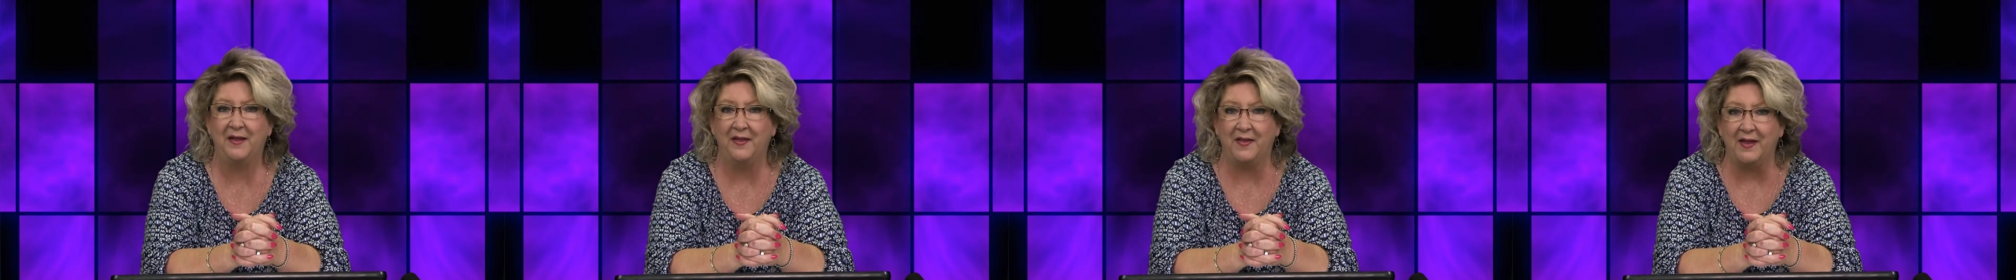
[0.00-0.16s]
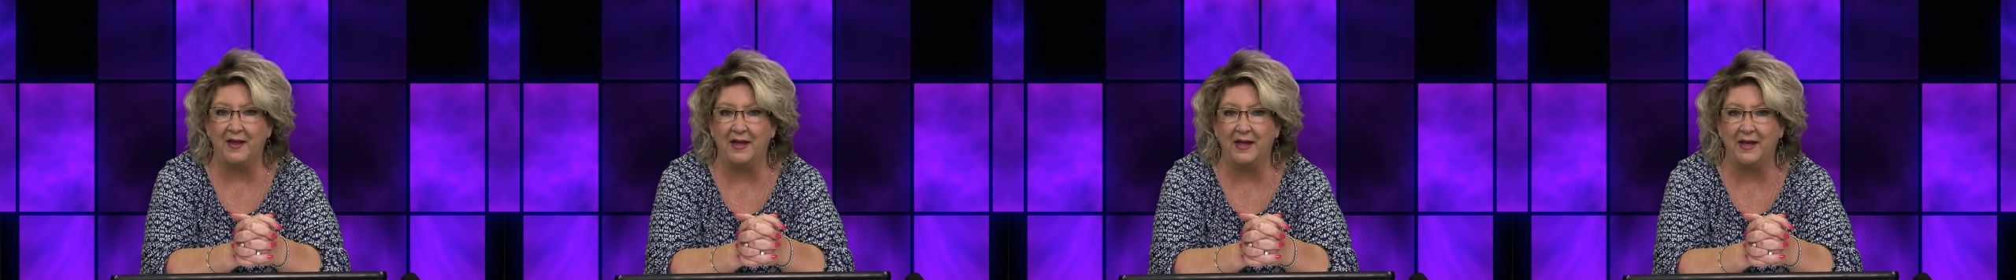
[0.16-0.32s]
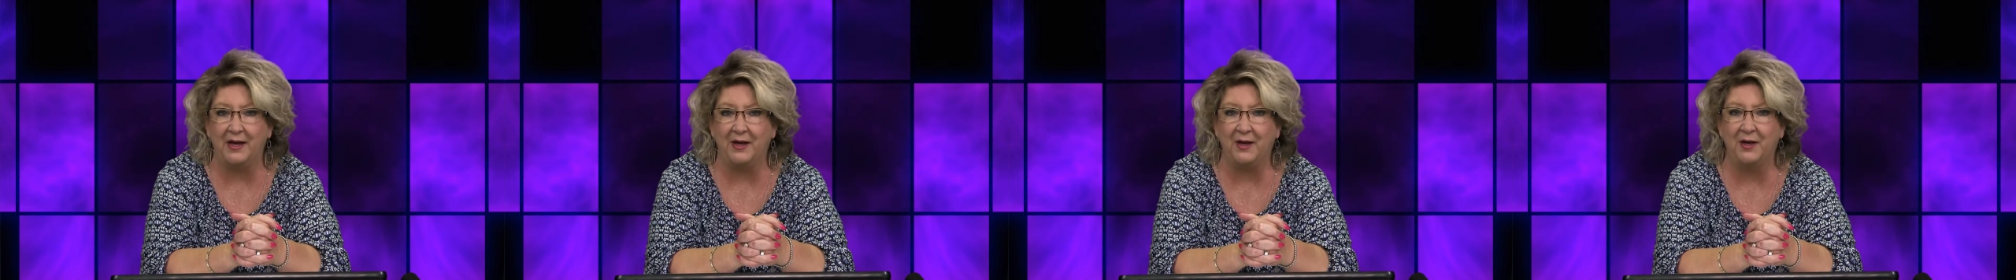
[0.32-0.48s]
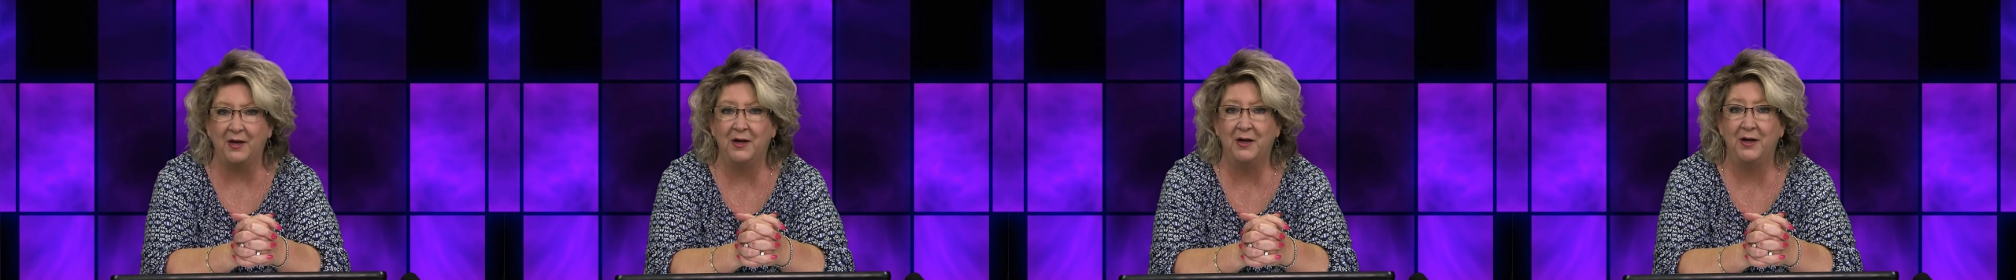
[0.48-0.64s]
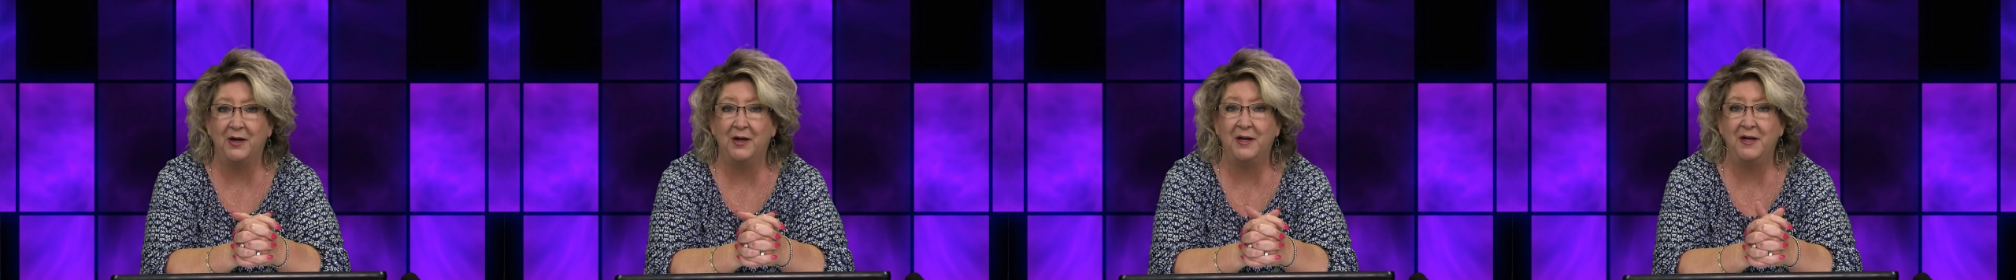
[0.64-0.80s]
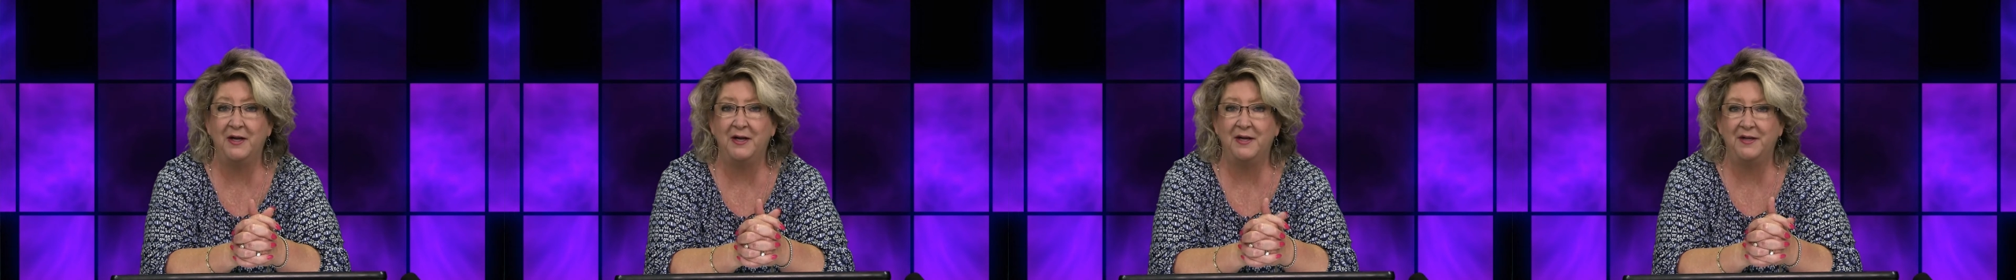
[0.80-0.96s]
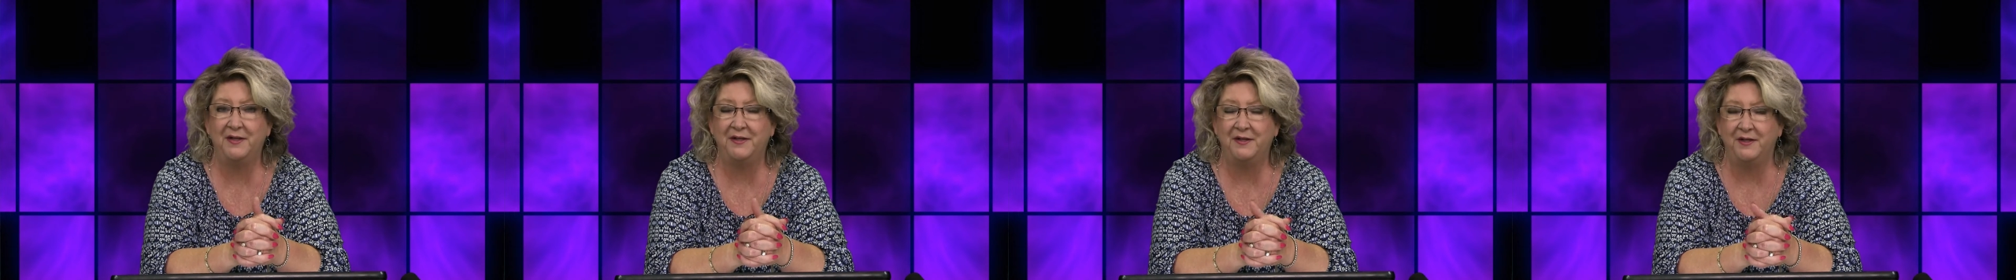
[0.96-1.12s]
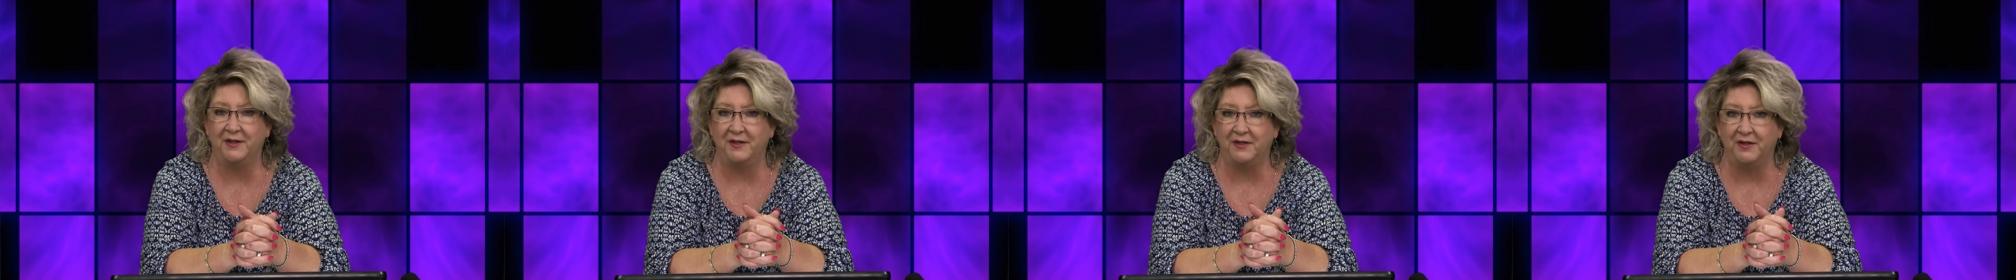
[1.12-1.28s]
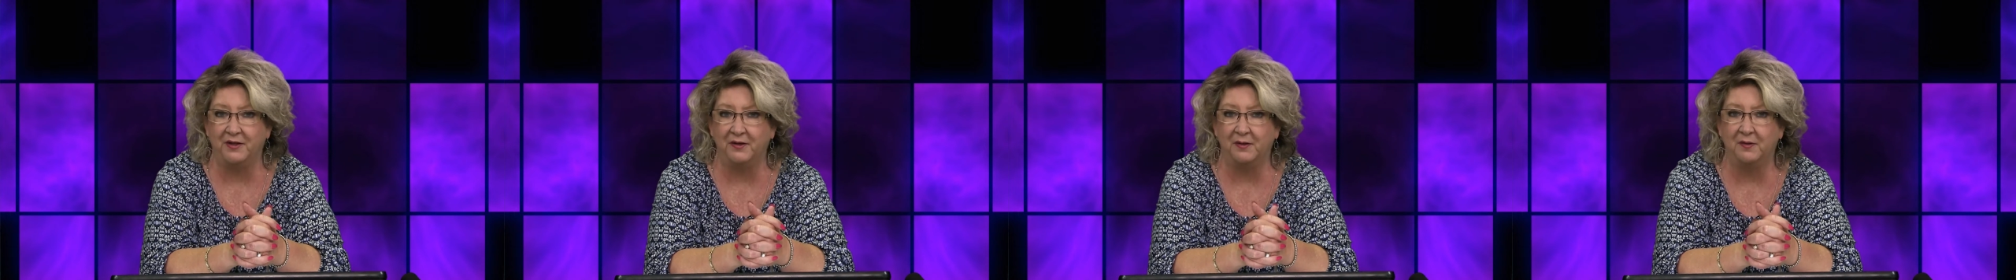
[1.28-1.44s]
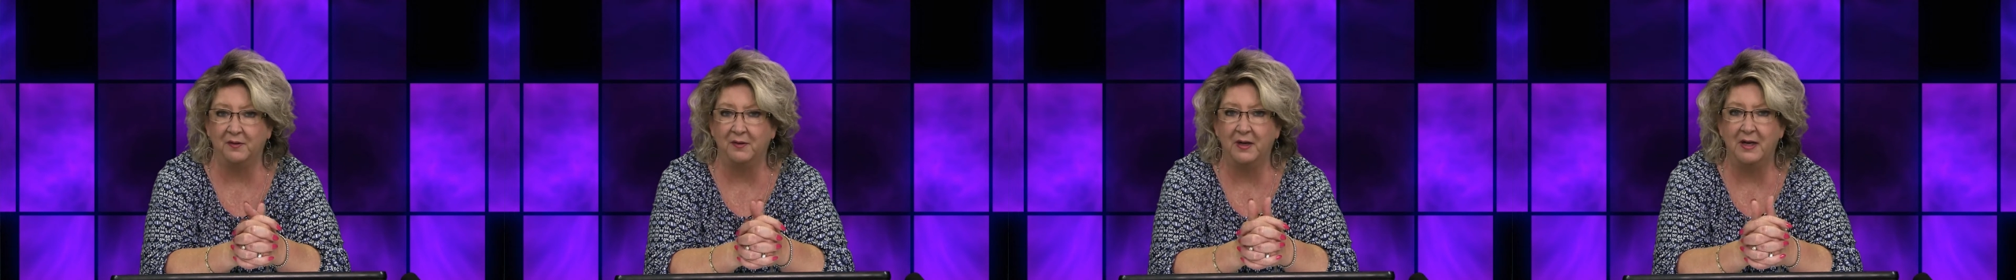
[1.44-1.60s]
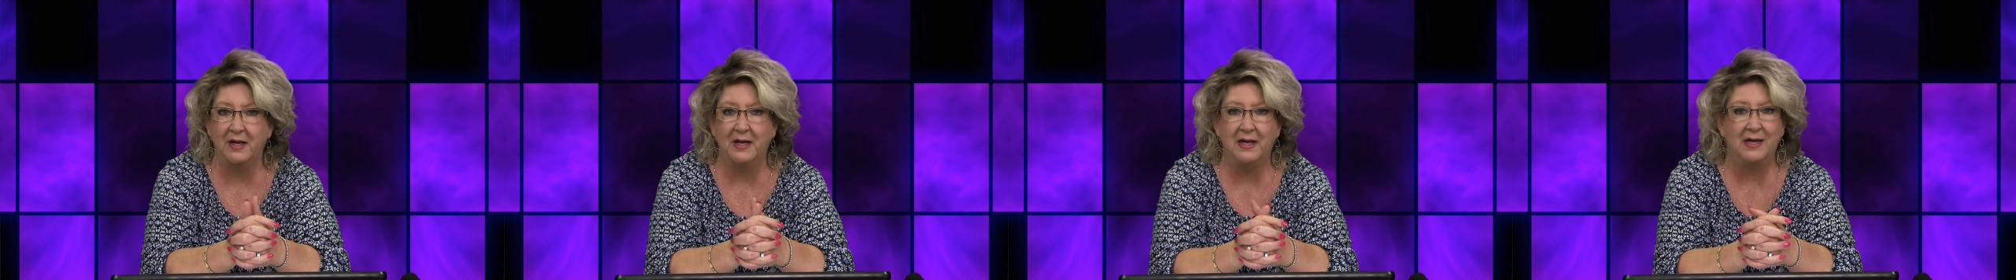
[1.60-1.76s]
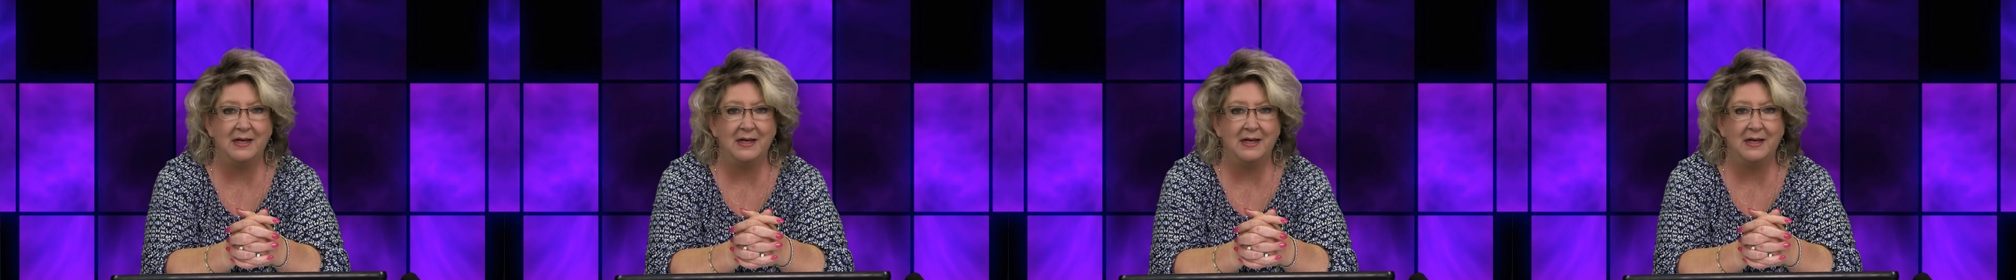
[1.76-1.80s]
thing to do.